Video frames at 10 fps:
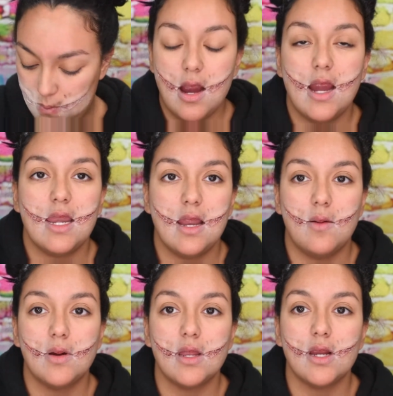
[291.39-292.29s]
Alright,
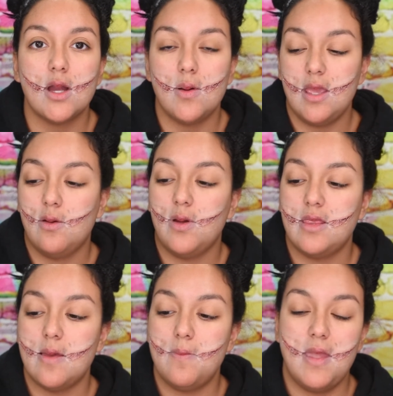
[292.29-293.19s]
now we're going to go in
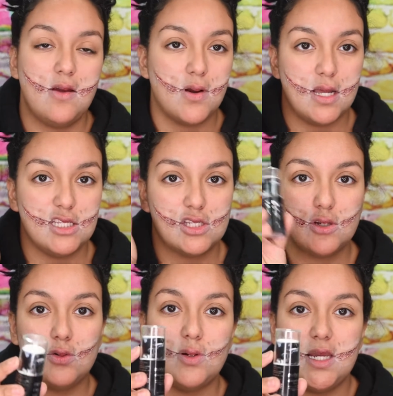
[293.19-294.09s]
with Mehron's
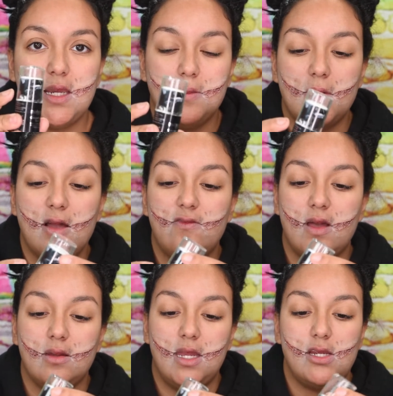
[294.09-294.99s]
Cream
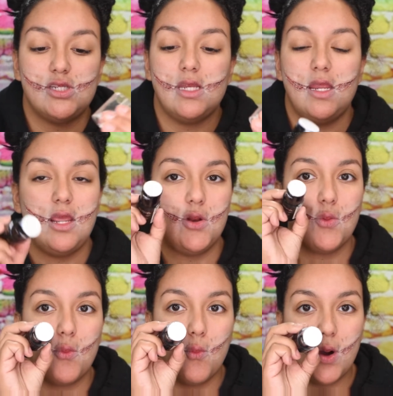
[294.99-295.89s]
Foundation in
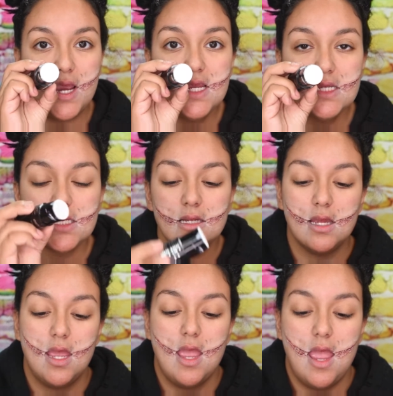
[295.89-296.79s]
white.
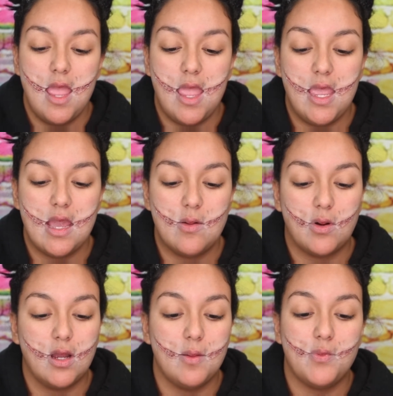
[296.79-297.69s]
And
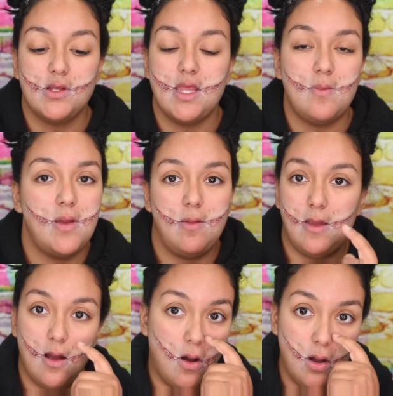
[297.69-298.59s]
we're going to put that
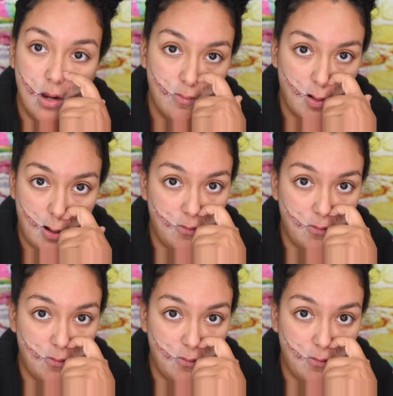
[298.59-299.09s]
baby all over our